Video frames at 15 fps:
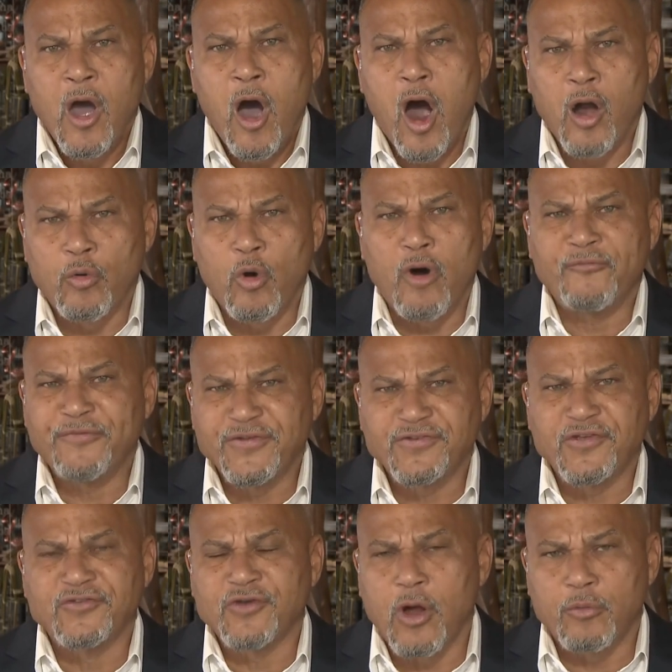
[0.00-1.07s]
Our
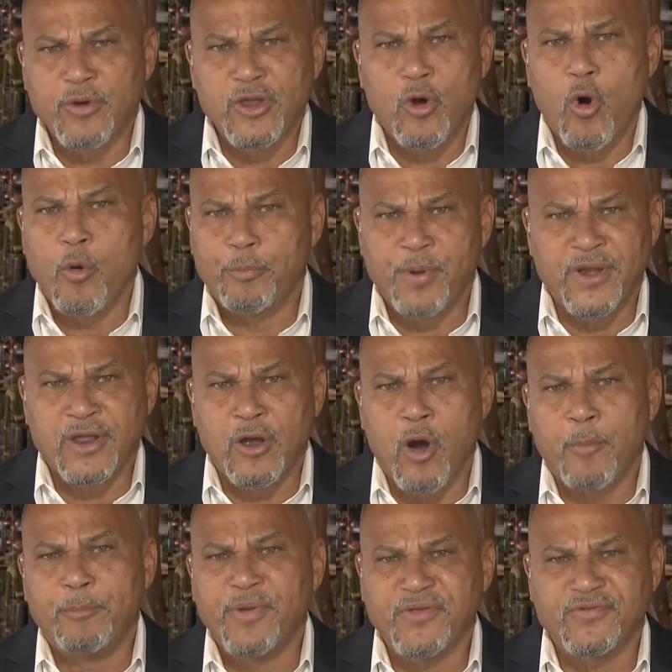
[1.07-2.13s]
offices are reopening.
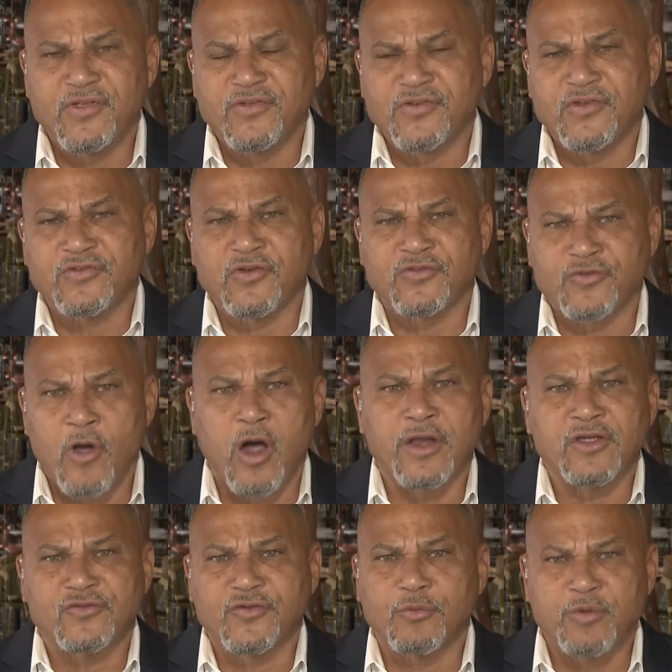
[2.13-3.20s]
Our businesses are
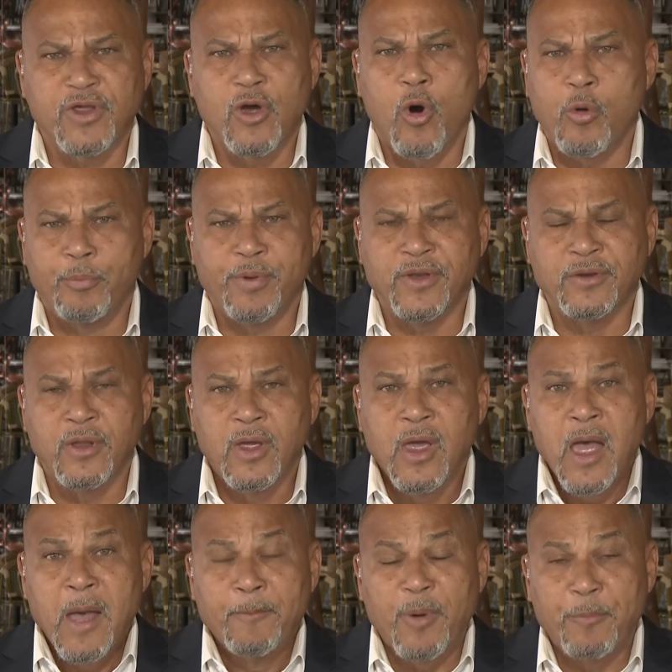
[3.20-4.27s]
starting to reopen.
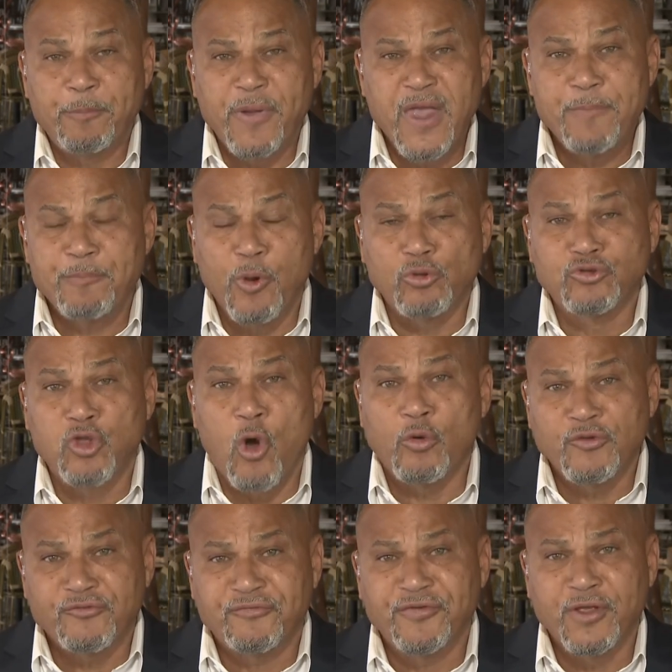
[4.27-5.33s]
But people
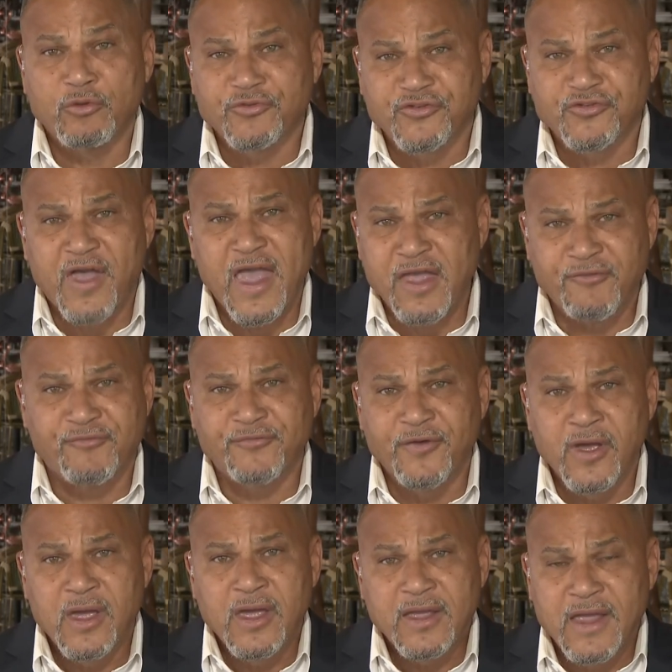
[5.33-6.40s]
don't feel safe
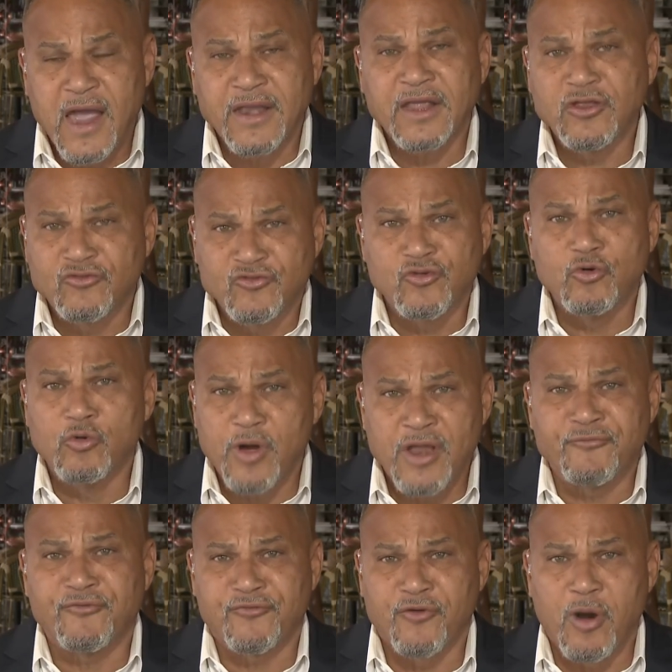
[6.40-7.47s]
getting to
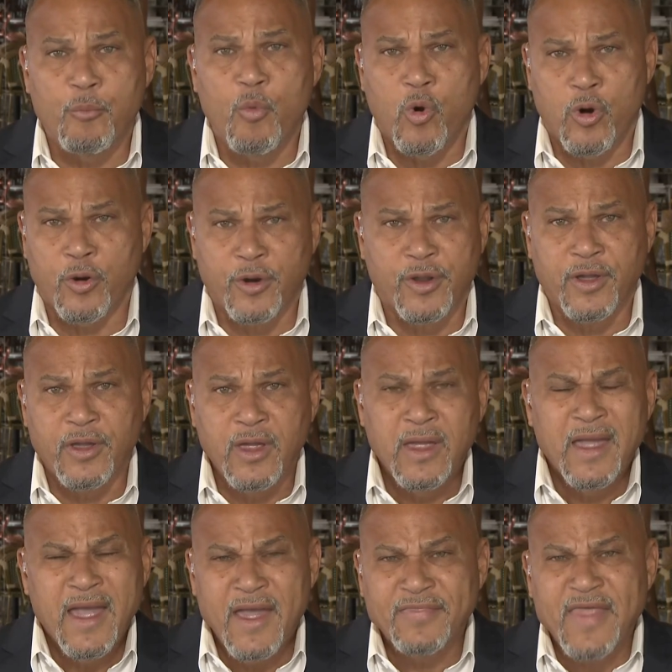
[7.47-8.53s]
and from work.
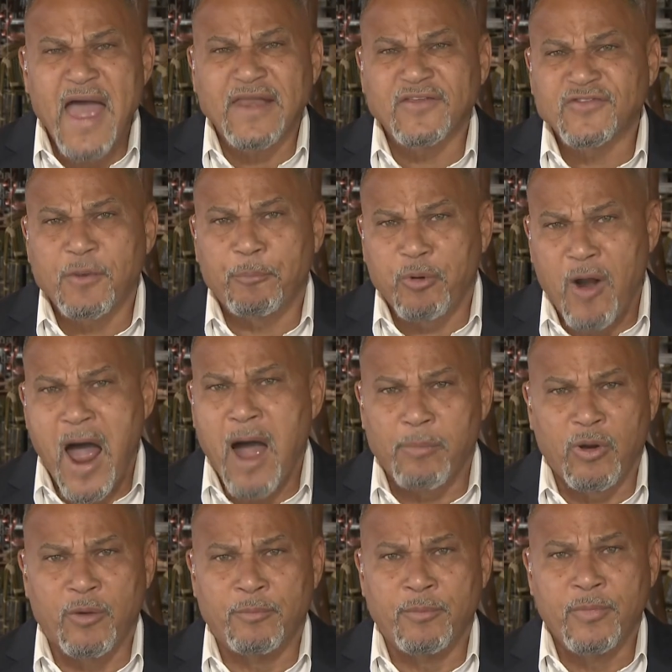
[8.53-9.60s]
And that is a
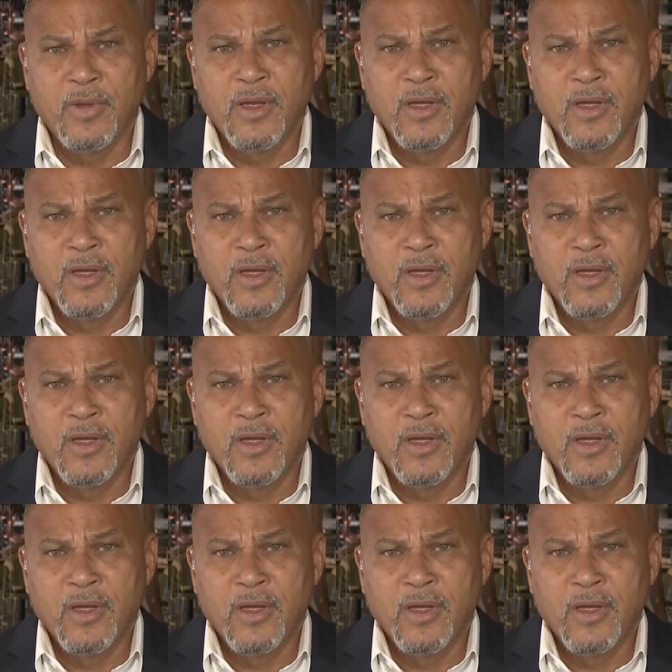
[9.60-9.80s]
problem.